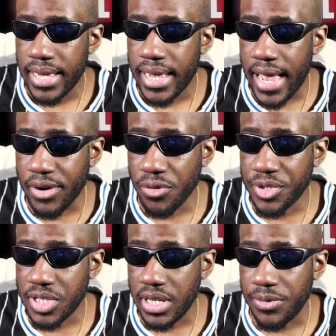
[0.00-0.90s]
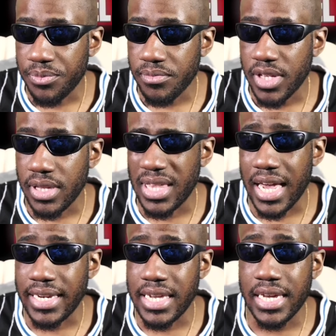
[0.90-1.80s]
And obviously, the
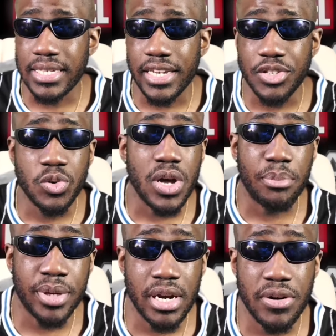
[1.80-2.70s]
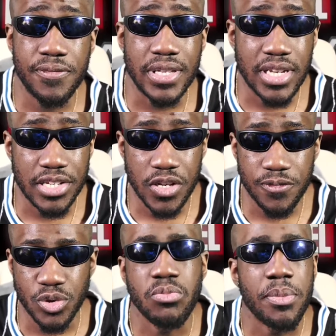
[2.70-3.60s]
idea is that he's going to appear in Fantastic
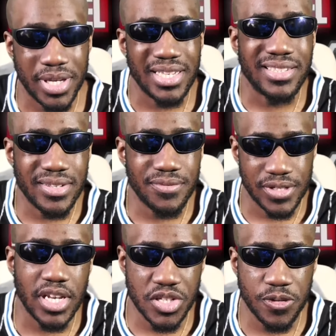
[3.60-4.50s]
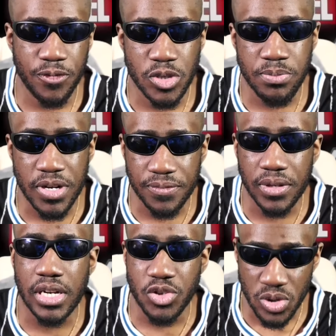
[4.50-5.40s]
Four. So remember, he's Fantastic Four's main
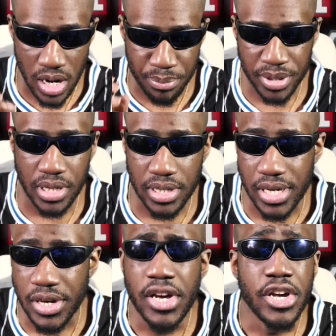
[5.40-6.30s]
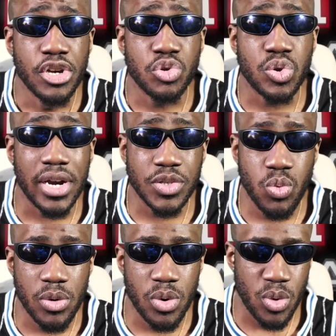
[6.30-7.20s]
villain is going to appear here. So that is where
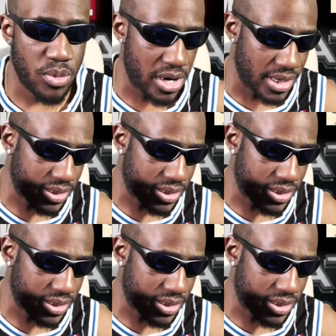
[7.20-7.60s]
where, where it is.